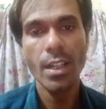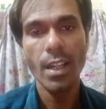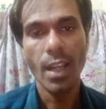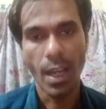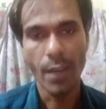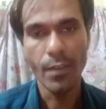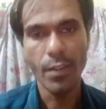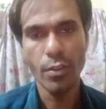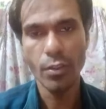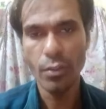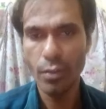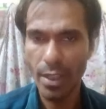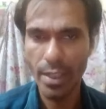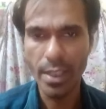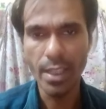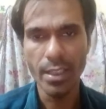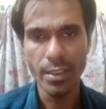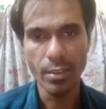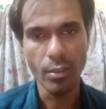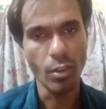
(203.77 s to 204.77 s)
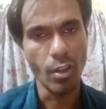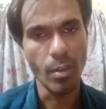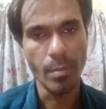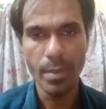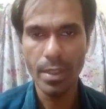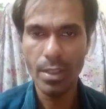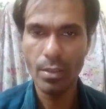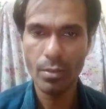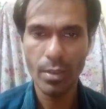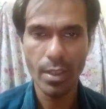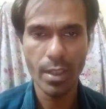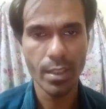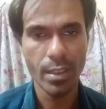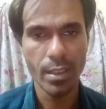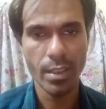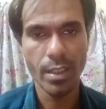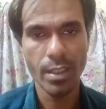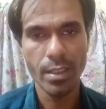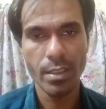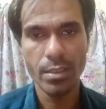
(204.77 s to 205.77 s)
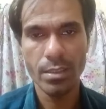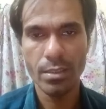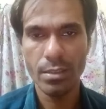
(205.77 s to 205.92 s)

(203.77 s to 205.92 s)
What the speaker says: I will show you later in the copy. You can connect